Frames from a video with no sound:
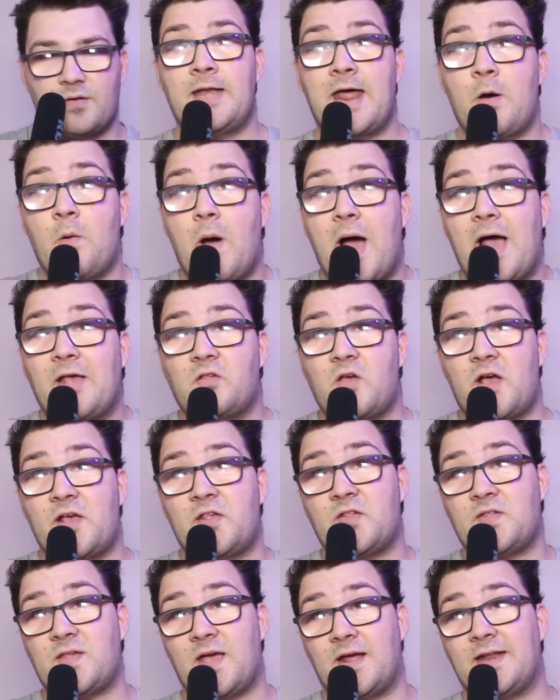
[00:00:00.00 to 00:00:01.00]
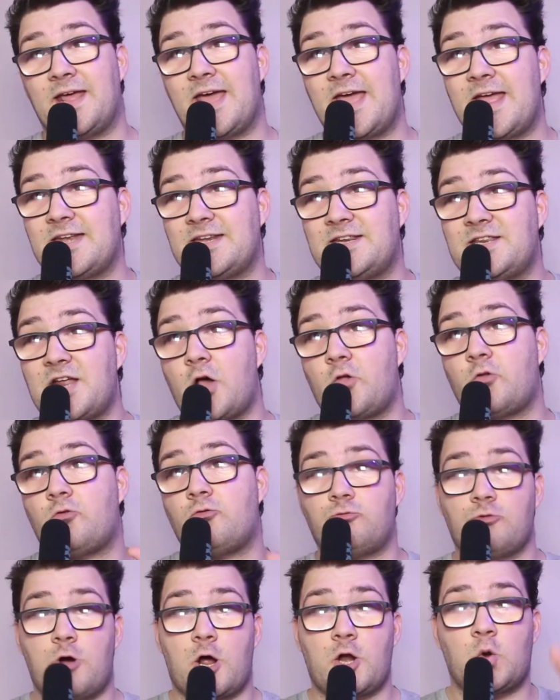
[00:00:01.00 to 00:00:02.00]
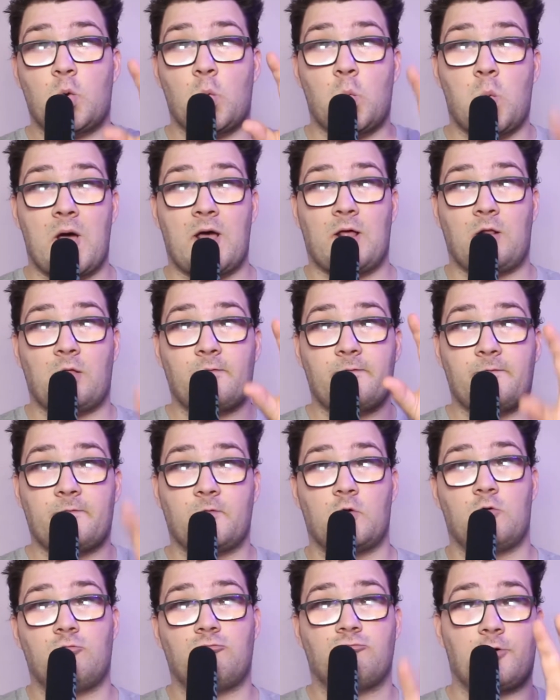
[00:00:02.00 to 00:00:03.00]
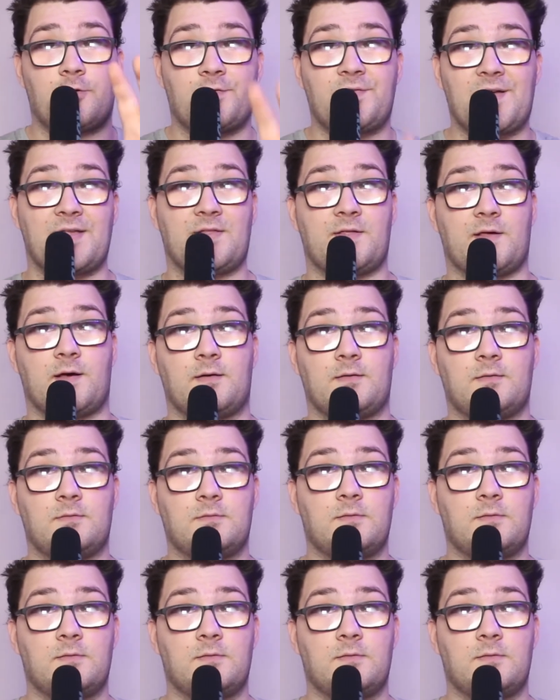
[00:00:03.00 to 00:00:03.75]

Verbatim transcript: Now, as I said, it does run well through Rosetta.